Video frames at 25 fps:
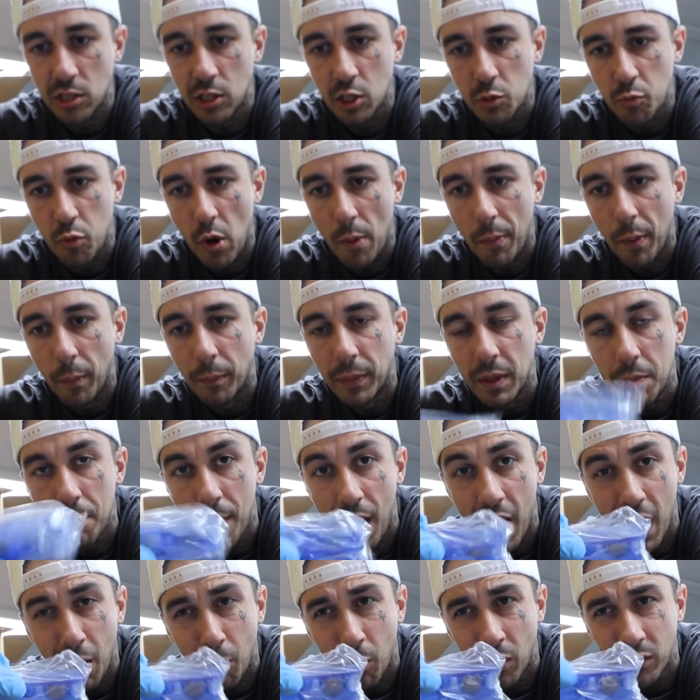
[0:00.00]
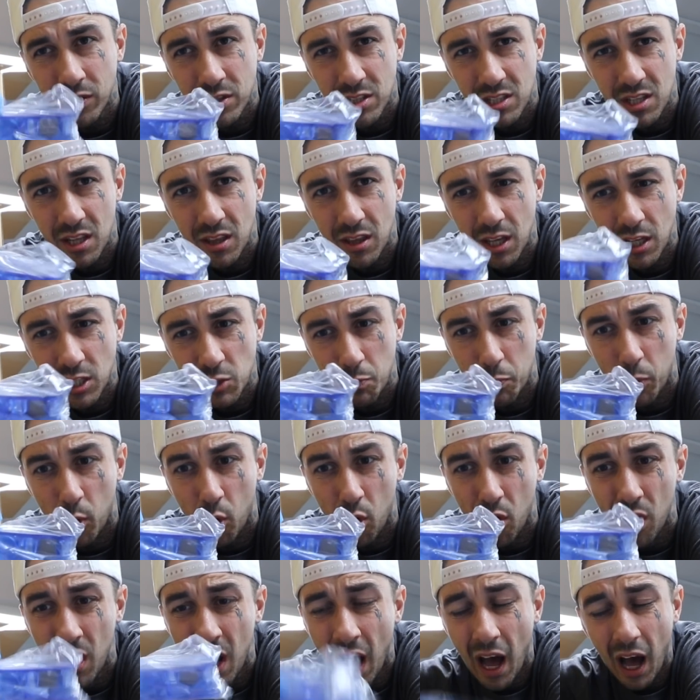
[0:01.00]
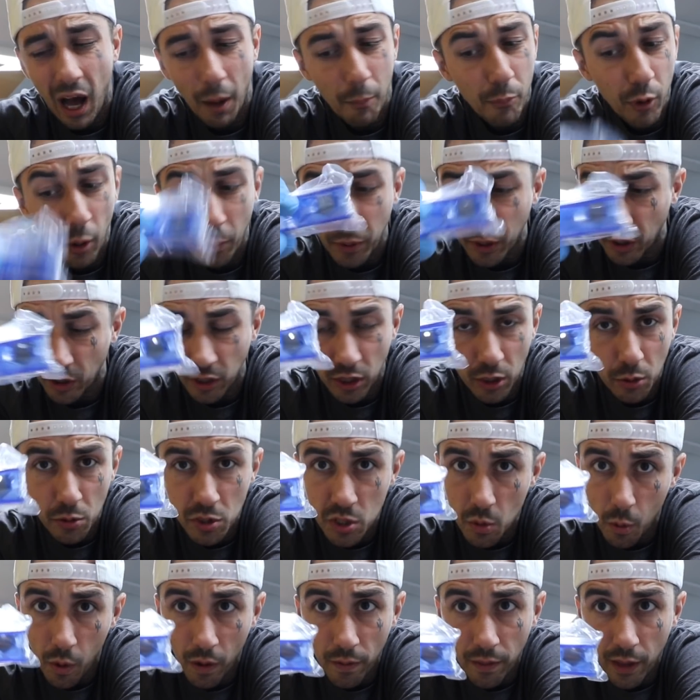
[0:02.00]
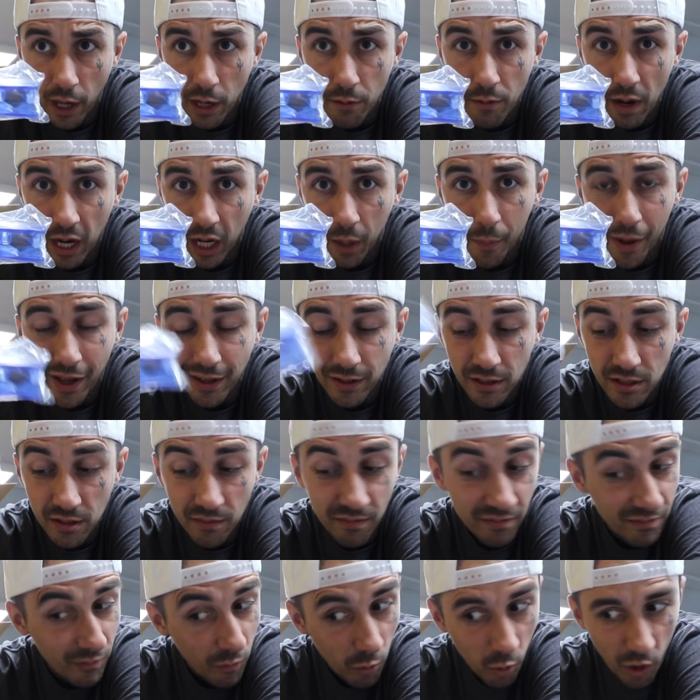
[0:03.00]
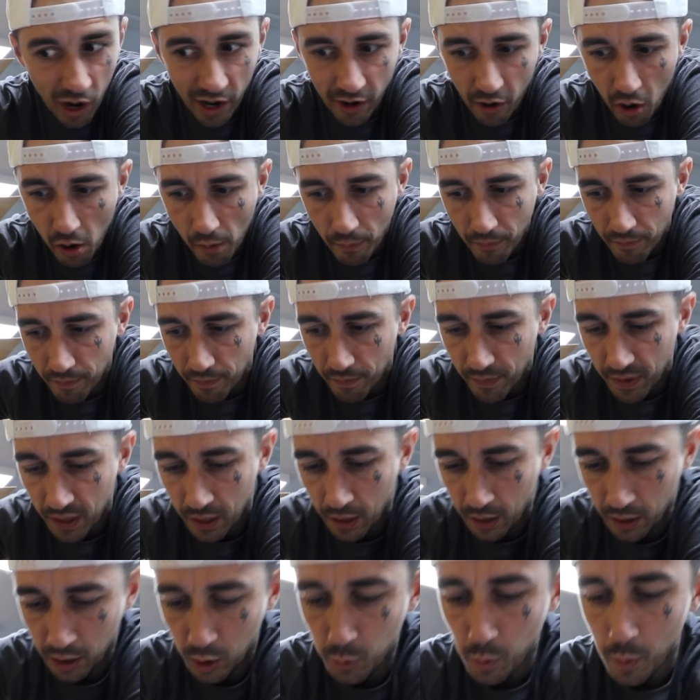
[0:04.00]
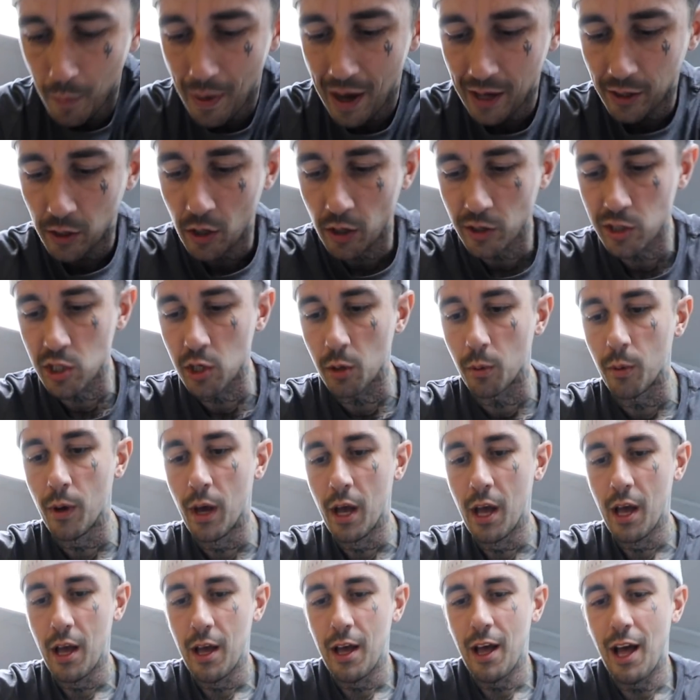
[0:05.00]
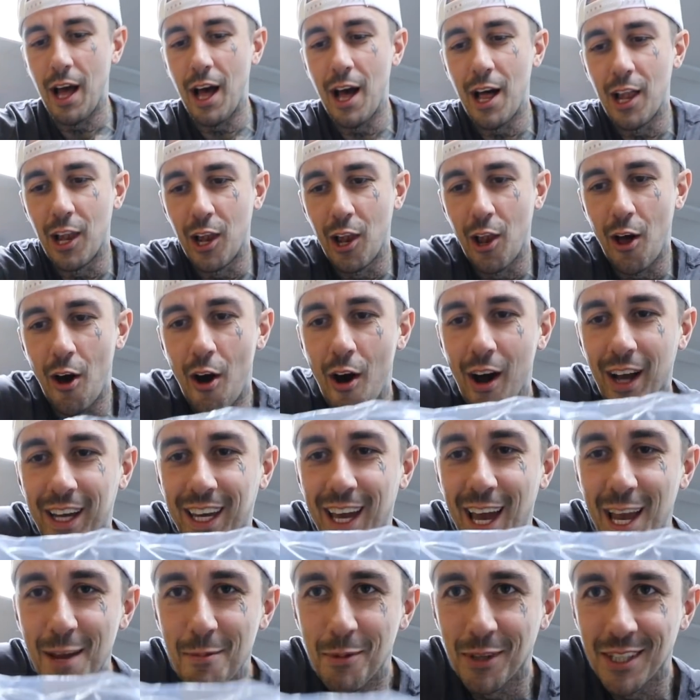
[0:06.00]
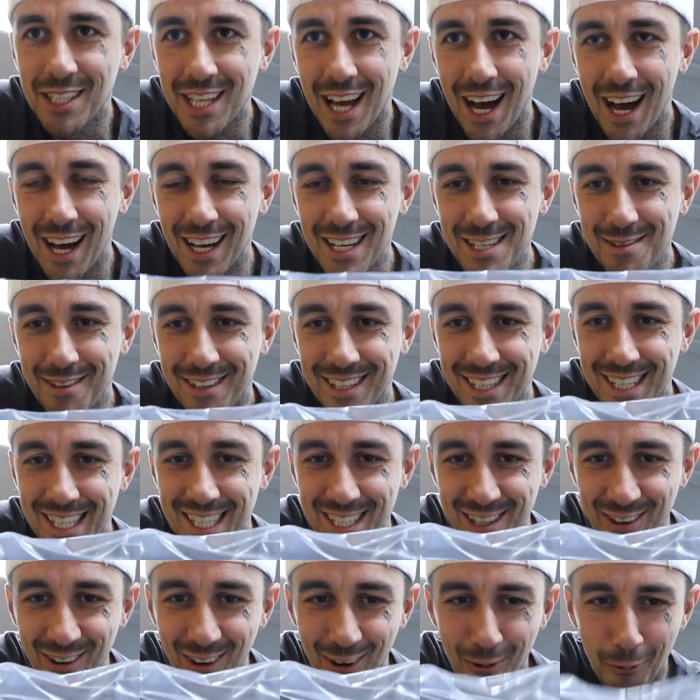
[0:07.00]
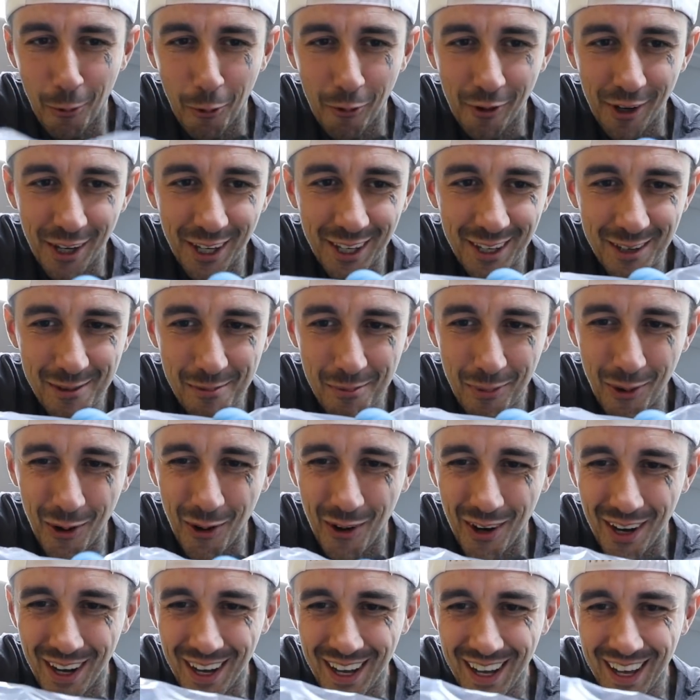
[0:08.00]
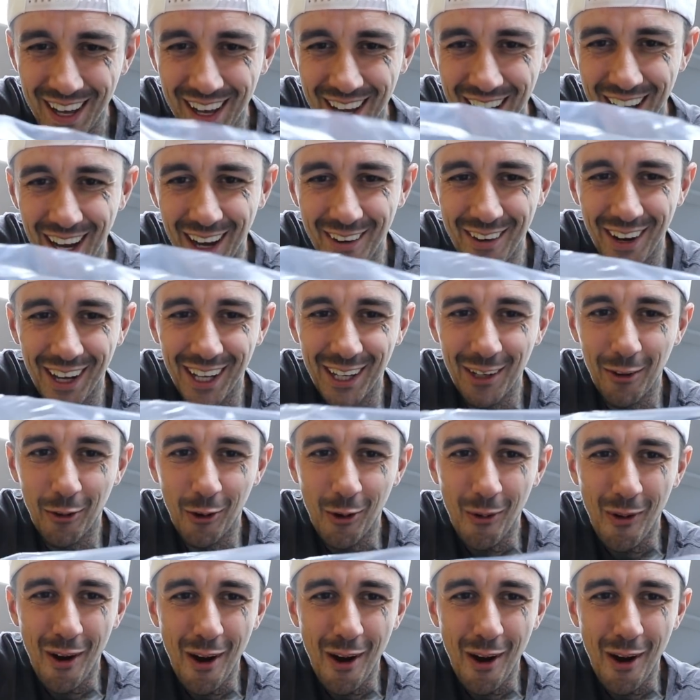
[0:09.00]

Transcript: there's probably better ones than this, but I'm probably going to use the one they recommend. Why not? You'd be mad not to. A lot of cable ties, which is sort of worrying, but I reckon it'll go